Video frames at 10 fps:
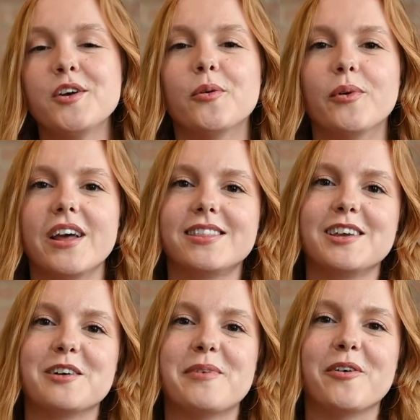When I
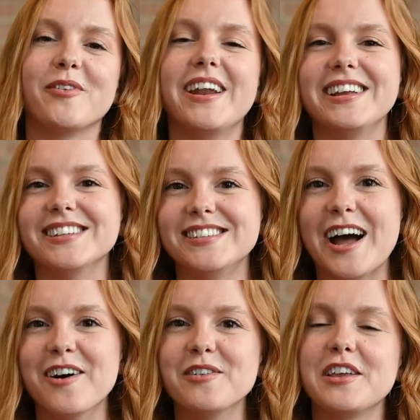think about writing it
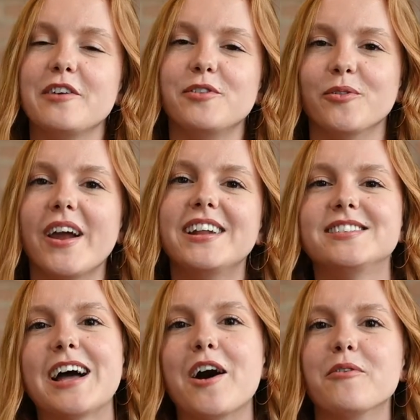down, if you write it
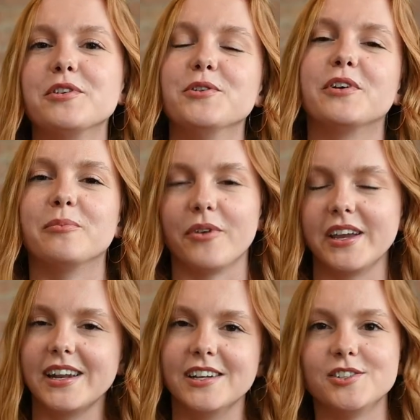down, you can bring
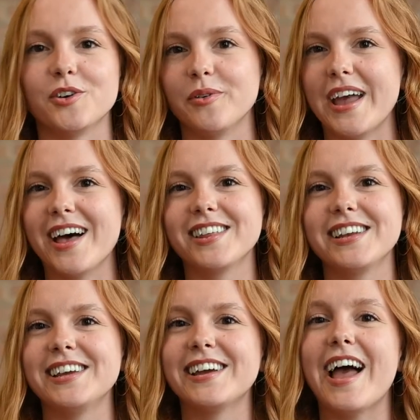it into your
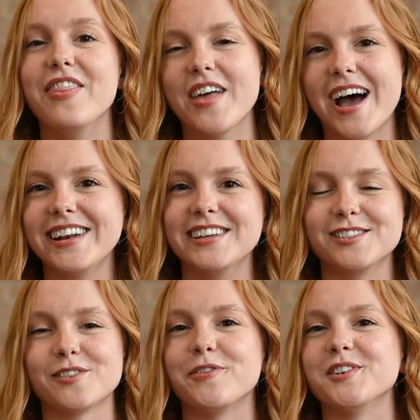reality. And that
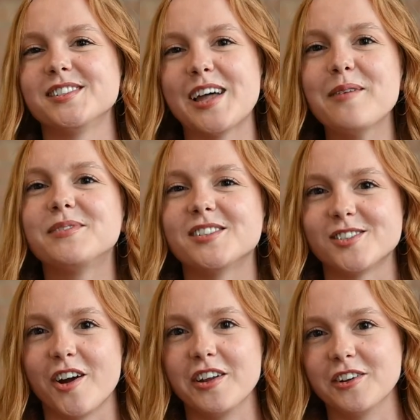is the first step to
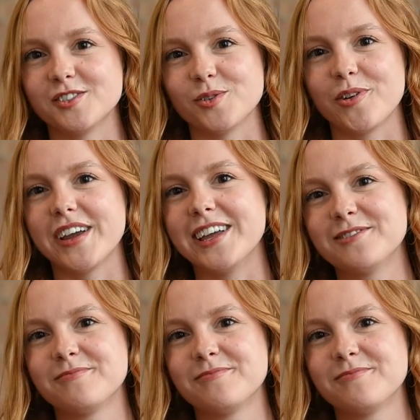starting your story.